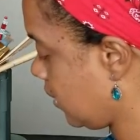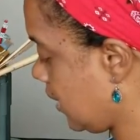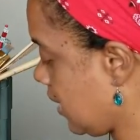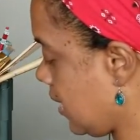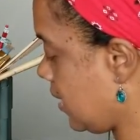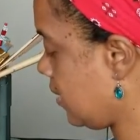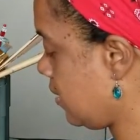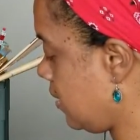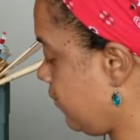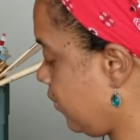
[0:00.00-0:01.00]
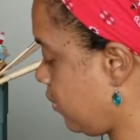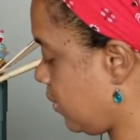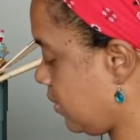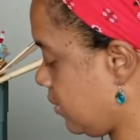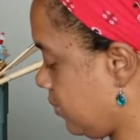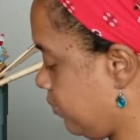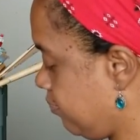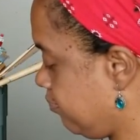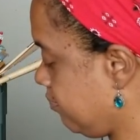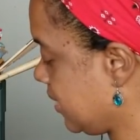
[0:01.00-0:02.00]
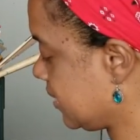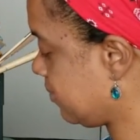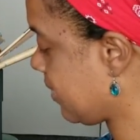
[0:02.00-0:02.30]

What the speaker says: can, if you don't want to mix it